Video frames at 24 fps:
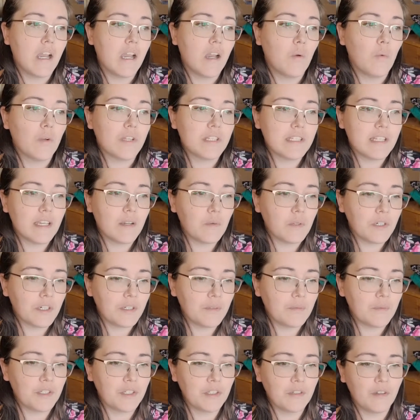what's that
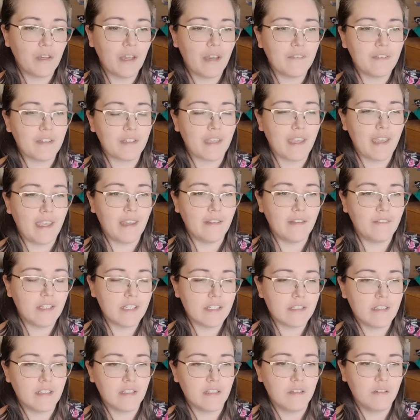word when you have a
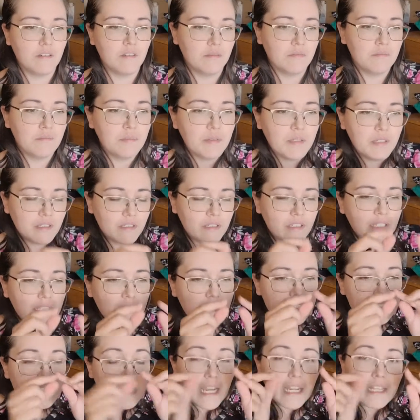canvas and you put
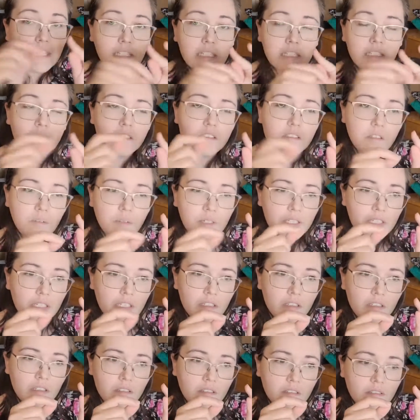tiny little sewing
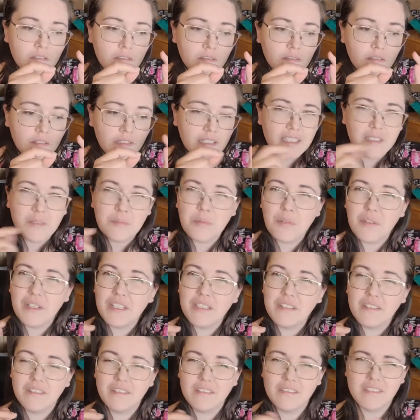needle,
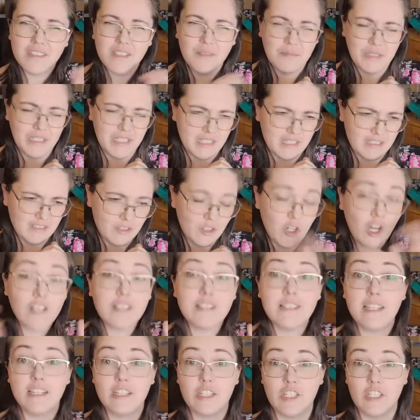needlepoint, something like that,
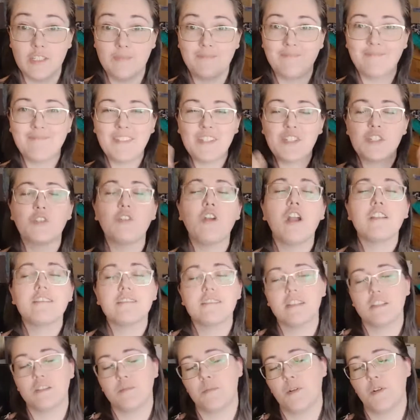cross stitch. It's a cross
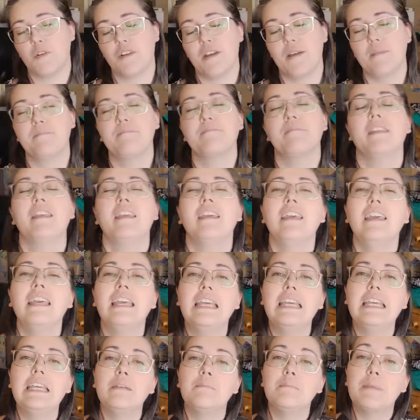stitch program,
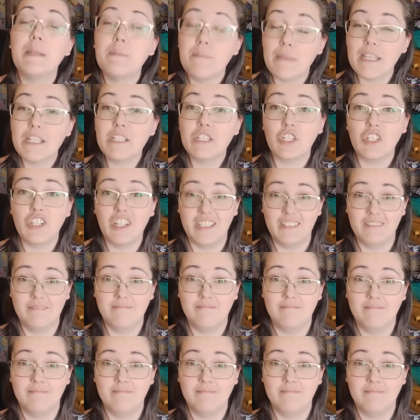but it makes a grid,